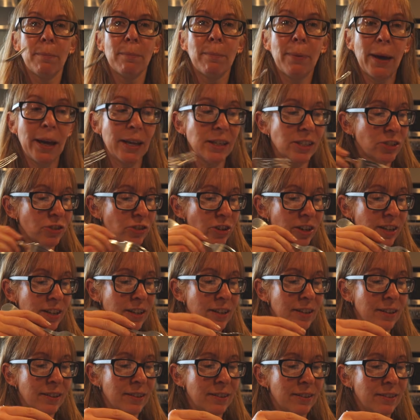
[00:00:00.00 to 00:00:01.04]

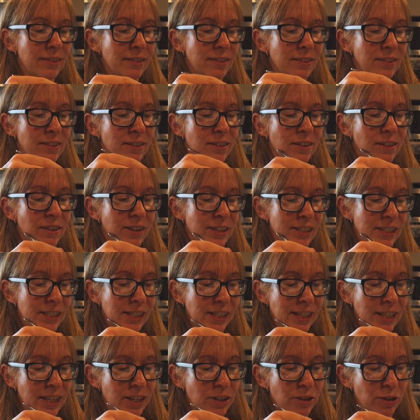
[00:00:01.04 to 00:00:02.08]
Pastry,
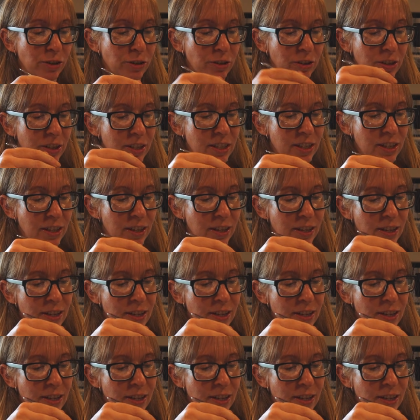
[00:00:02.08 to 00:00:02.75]
nicely cooked.